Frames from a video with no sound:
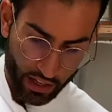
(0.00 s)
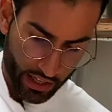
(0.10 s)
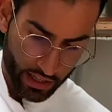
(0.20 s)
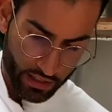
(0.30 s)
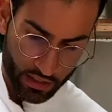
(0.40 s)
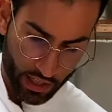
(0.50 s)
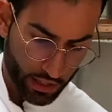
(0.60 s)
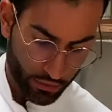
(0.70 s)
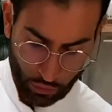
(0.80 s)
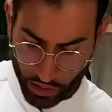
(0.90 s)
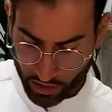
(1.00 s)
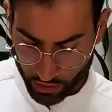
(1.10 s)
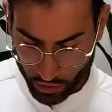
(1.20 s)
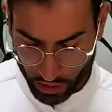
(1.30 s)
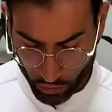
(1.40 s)
is free.
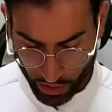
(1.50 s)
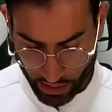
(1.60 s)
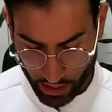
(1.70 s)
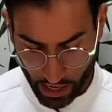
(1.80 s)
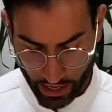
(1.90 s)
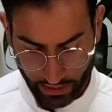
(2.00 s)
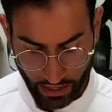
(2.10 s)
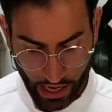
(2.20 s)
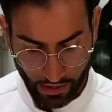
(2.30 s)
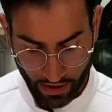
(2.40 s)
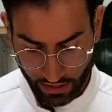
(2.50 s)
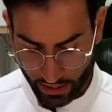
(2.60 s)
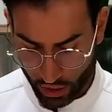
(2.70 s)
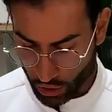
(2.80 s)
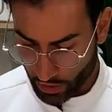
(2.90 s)
You can really have
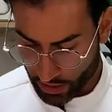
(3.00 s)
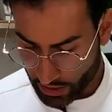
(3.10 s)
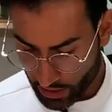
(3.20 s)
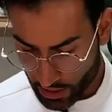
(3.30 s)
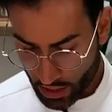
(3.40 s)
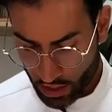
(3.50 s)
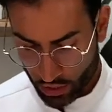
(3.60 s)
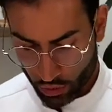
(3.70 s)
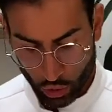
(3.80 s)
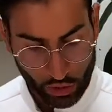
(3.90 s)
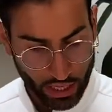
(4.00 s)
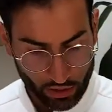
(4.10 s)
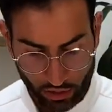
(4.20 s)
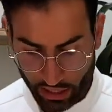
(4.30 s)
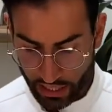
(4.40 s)
access to it to look at
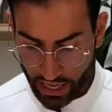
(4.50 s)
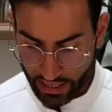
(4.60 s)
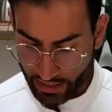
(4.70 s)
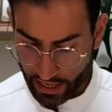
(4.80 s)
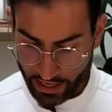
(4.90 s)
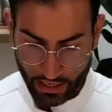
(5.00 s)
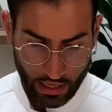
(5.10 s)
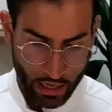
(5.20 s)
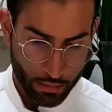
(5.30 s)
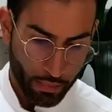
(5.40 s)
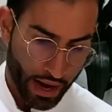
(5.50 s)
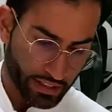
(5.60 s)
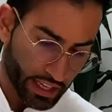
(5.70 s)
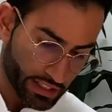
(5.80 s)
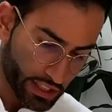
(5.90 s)
the TDS and my tasting